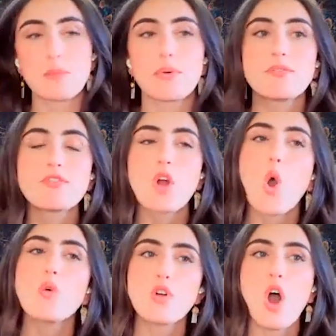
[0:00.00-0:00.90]
But for
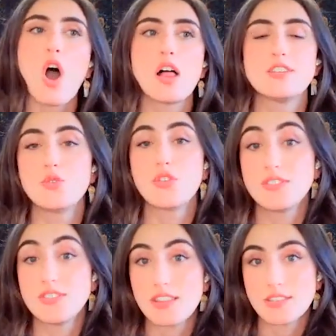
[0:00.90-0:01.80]
overall, I do
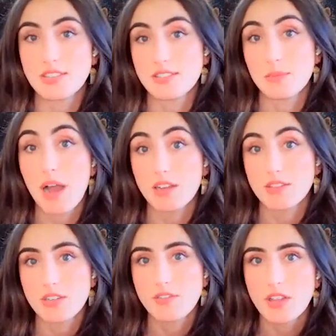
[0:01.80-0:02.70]
see this as a
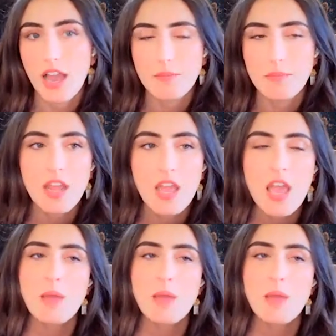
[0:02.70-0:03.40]
positive alignment,